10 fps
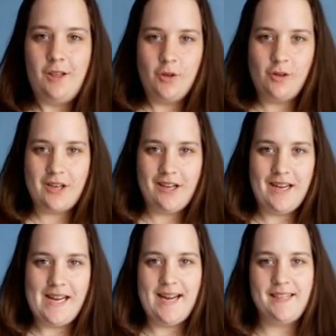You're
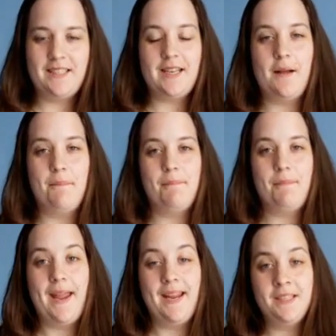going to need some
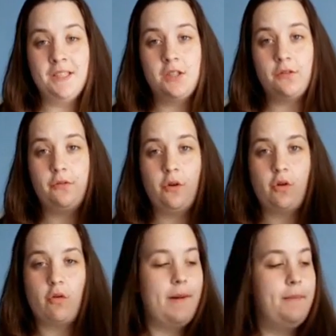pins
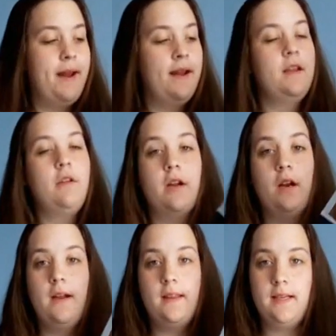for gripping. You
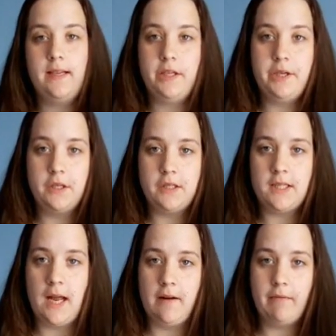can either
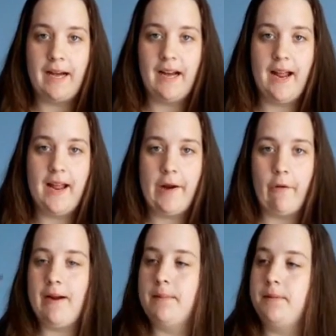use regular hair
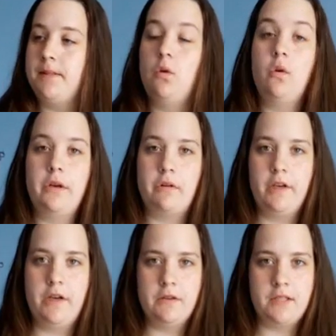grips or you
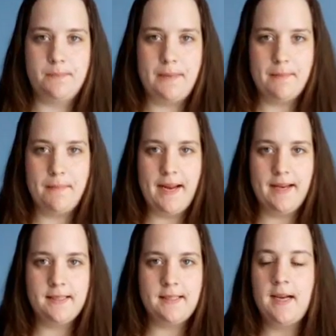can use spin
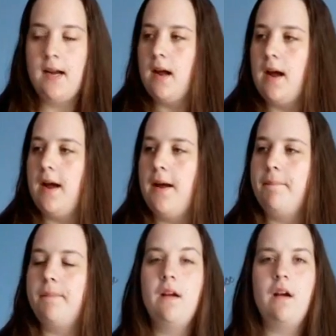pins.
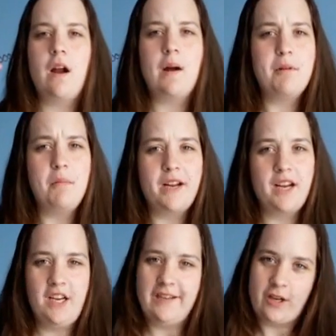I'm probably
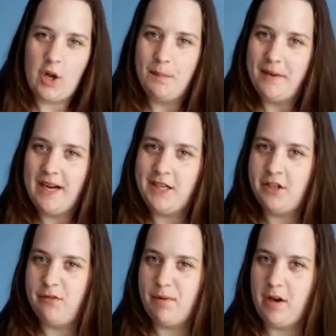going to use a
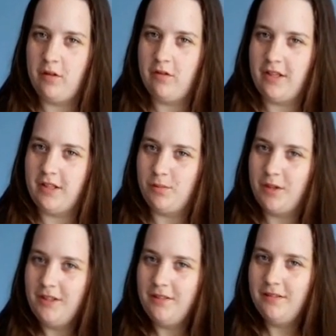combination of both for this
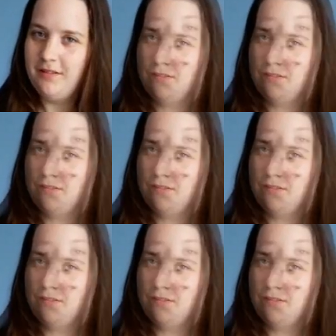one.